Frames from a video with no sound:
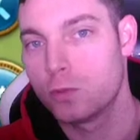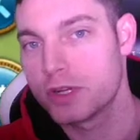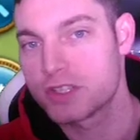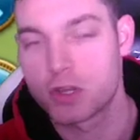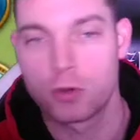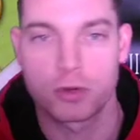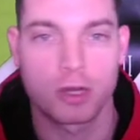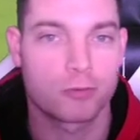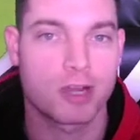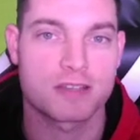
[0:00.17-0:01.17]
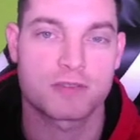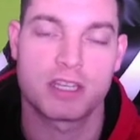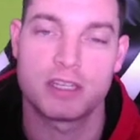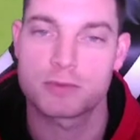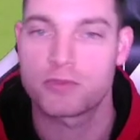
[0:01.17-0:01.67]
is going on, Rise of
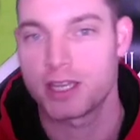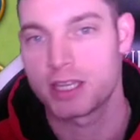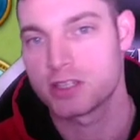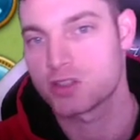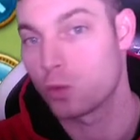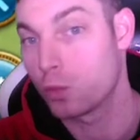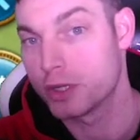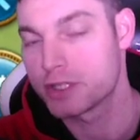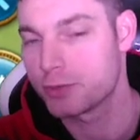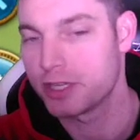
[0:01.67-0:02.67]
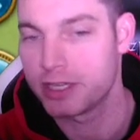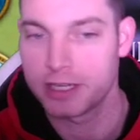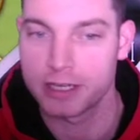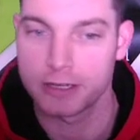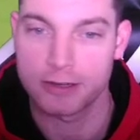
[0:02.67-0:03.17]
Kingdoms fans? Wispy
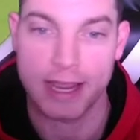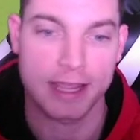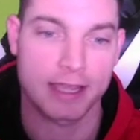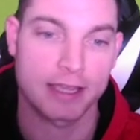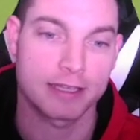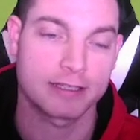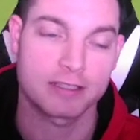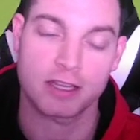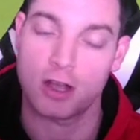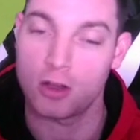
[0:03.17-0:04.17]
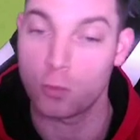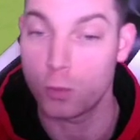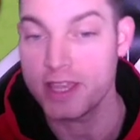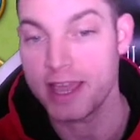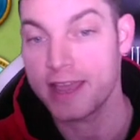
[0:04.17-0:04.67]
here, and we
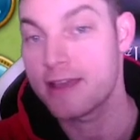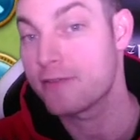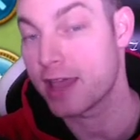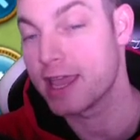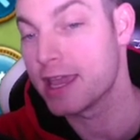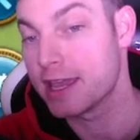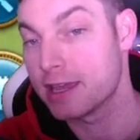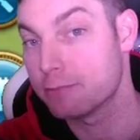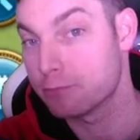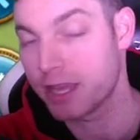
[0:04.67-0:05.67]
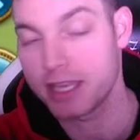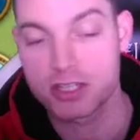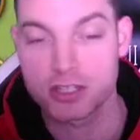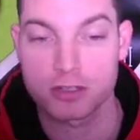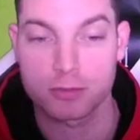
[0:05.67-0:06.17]
have a
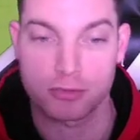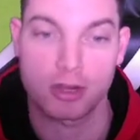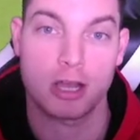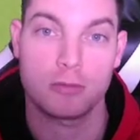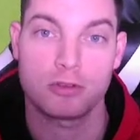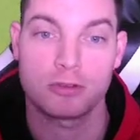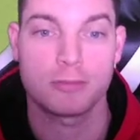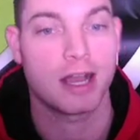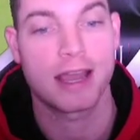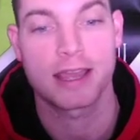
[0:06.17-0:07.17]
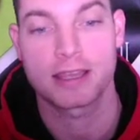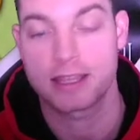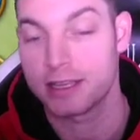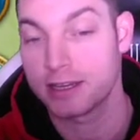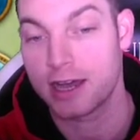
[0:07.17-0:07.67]
major problem. I
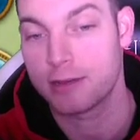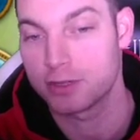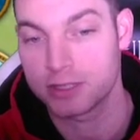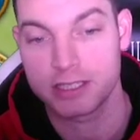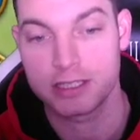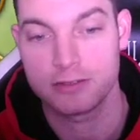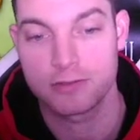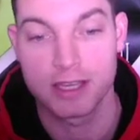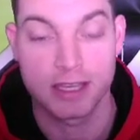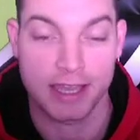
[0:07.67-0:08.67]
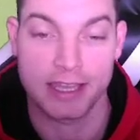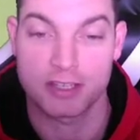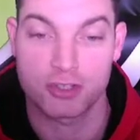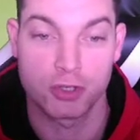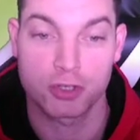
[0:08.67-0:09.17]
cannot believe it
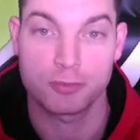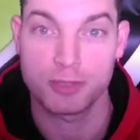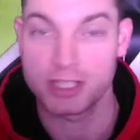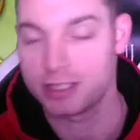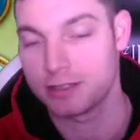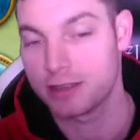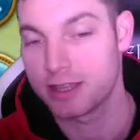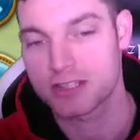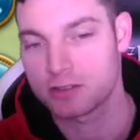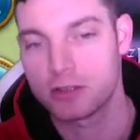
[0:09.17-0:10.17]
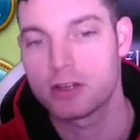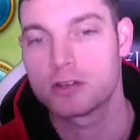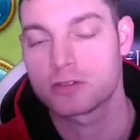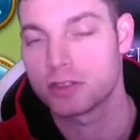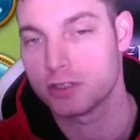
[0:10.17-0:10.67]
took me this long
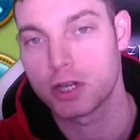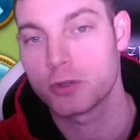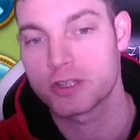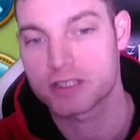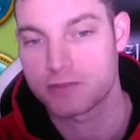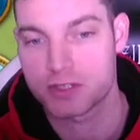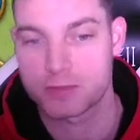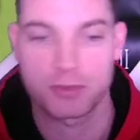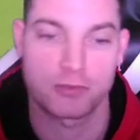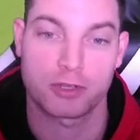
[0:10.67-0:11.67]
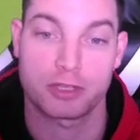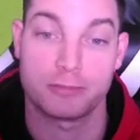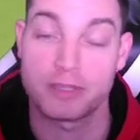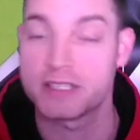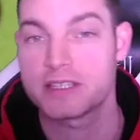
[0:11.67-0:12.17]
to notice. I've just been really
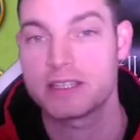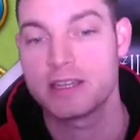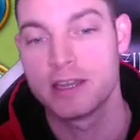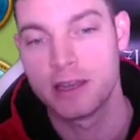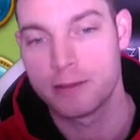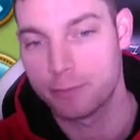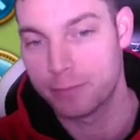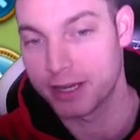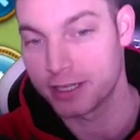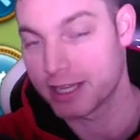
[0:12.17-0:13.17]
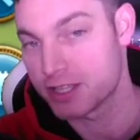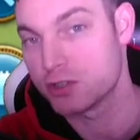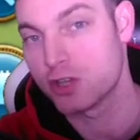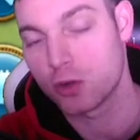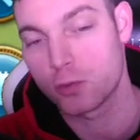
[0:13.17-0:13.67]
busy, but as you
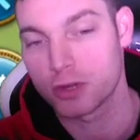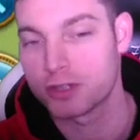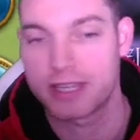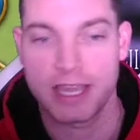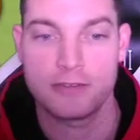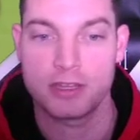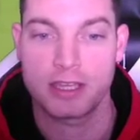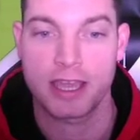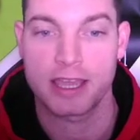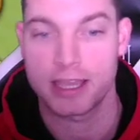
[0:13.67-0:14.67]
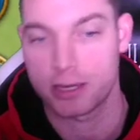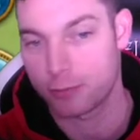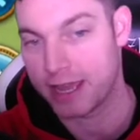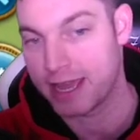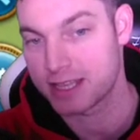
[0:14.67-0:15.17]
know, we're in KVK and our
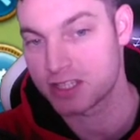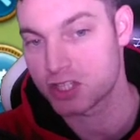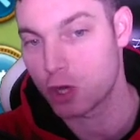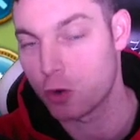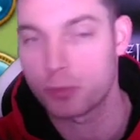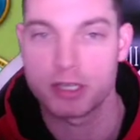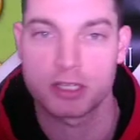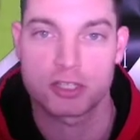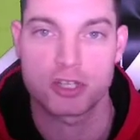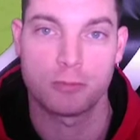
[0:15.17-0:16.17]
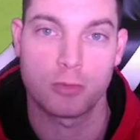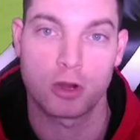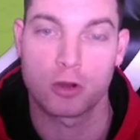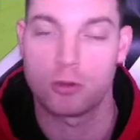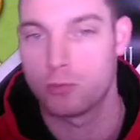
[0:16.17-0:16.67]
passes open
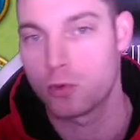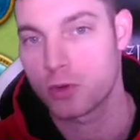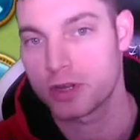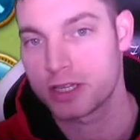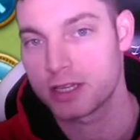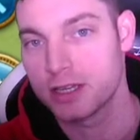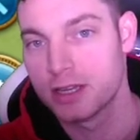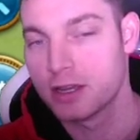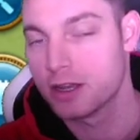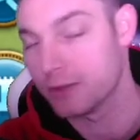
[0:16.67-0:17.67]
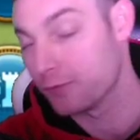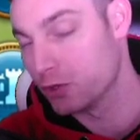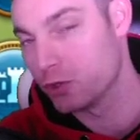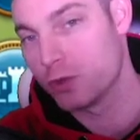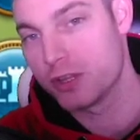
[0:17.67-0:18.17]
tomorrow morning. If you're
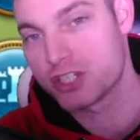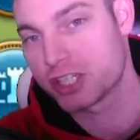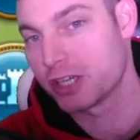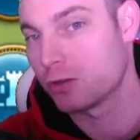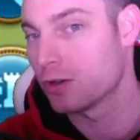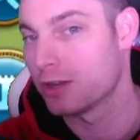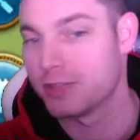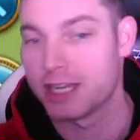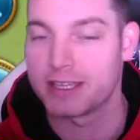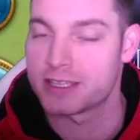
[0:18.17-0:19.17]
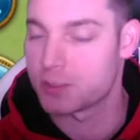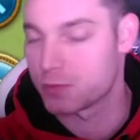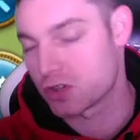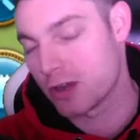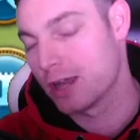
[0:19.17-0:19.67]
new to the channel or have not yet
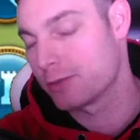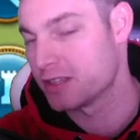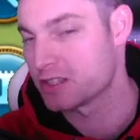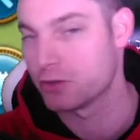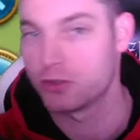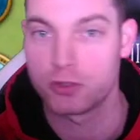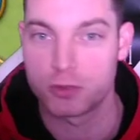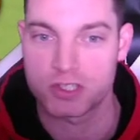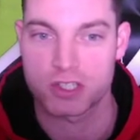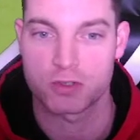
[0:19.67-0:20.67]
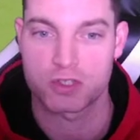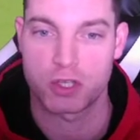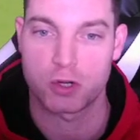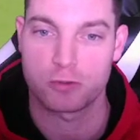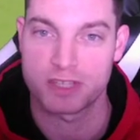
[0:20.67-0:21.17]
subscribed, consider doing so you
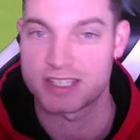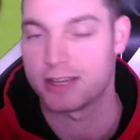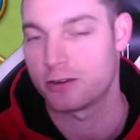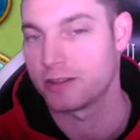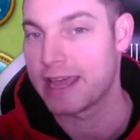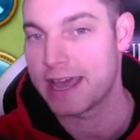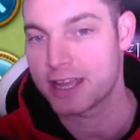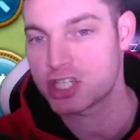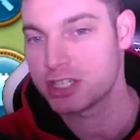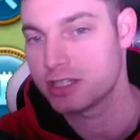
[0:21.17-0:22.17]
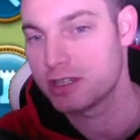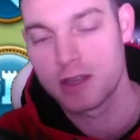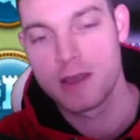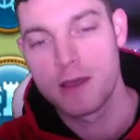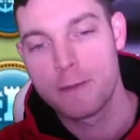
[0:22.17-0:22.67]
don't miss out on the action.
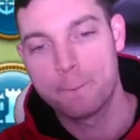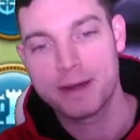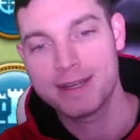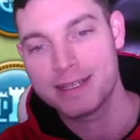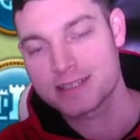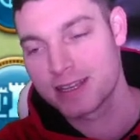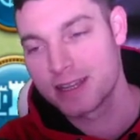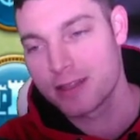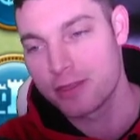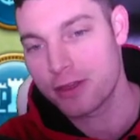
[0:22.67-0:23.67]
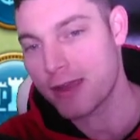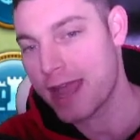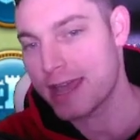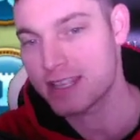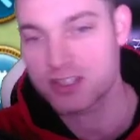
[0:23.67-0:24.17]
But there
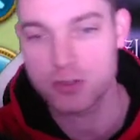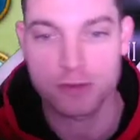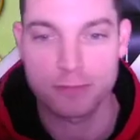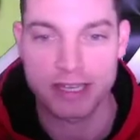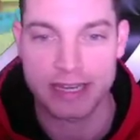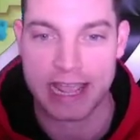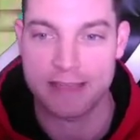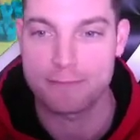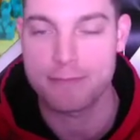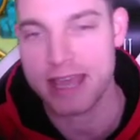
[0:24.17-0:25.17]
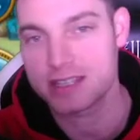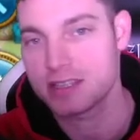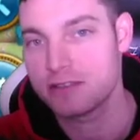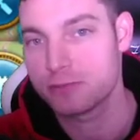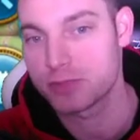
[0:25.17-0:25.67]
has to have been a
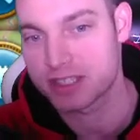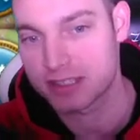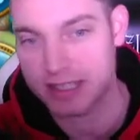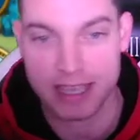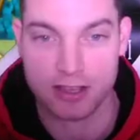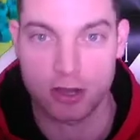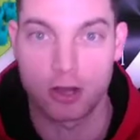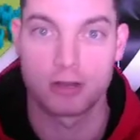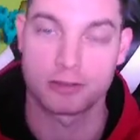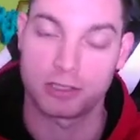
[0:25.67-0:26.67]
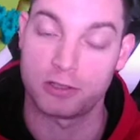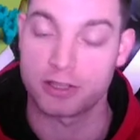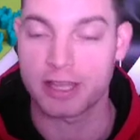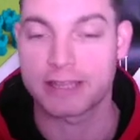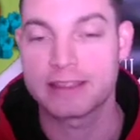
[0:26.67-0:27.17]
massive mistake on Lilith.
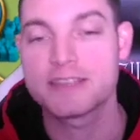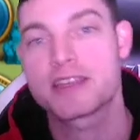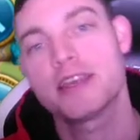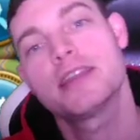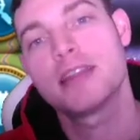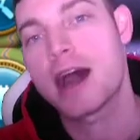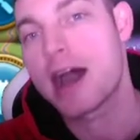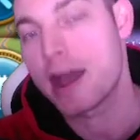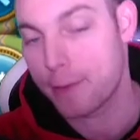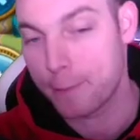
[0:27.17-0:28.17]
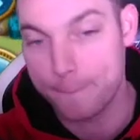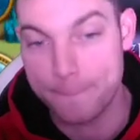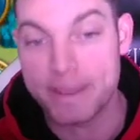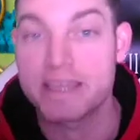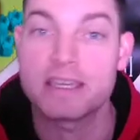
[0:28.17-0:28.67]
Like, this cannot
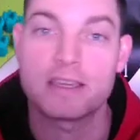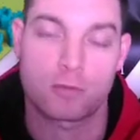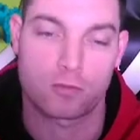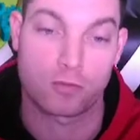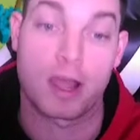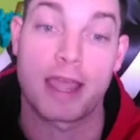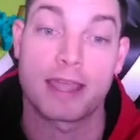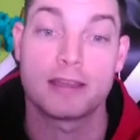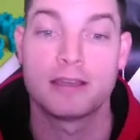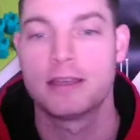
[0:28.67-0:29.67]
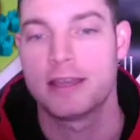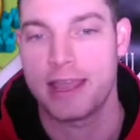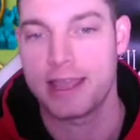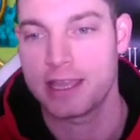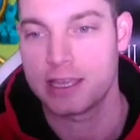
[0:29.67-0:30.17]
be right.
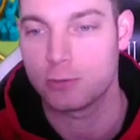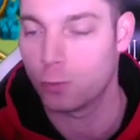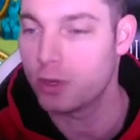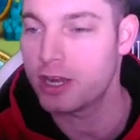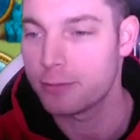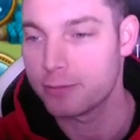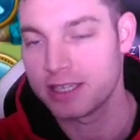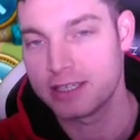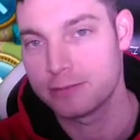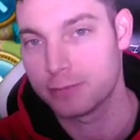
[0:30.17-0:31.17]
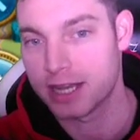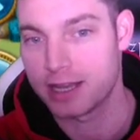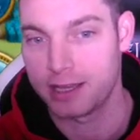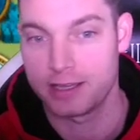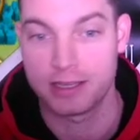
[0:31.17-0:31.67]
And what I mean
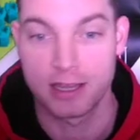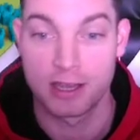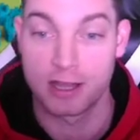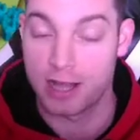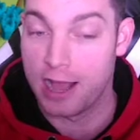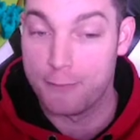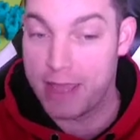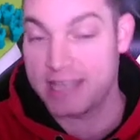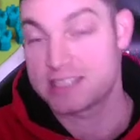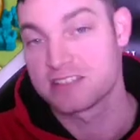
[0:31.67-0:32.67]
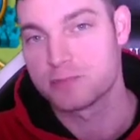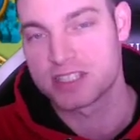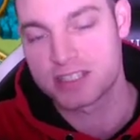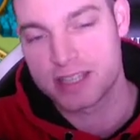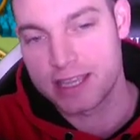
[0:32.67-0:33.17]
by a massive
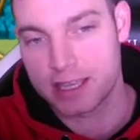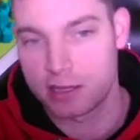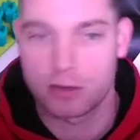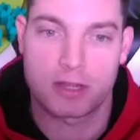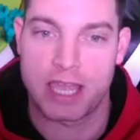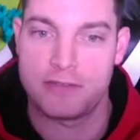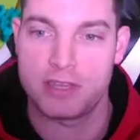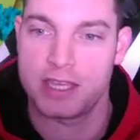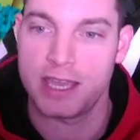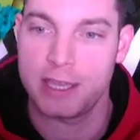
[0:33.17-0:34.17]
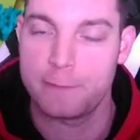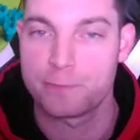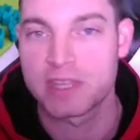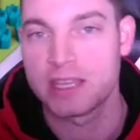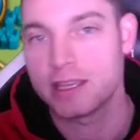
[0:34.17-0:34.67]
mistake in our KVK
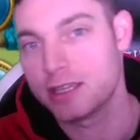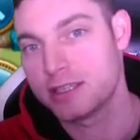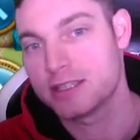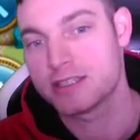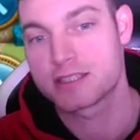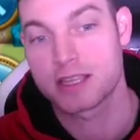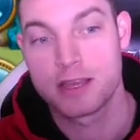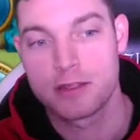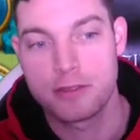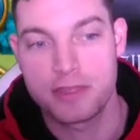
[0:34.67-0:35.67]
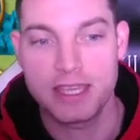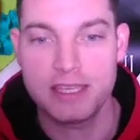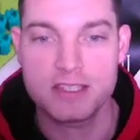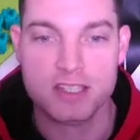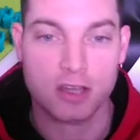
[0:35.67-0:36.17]
is
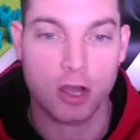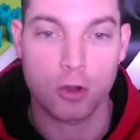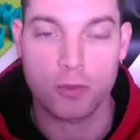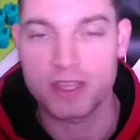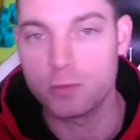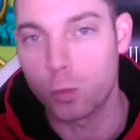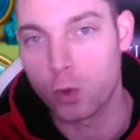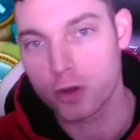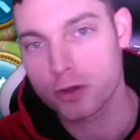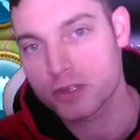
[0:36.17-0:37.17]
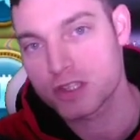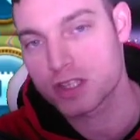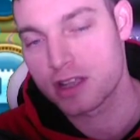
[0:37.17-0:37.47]
these are the worst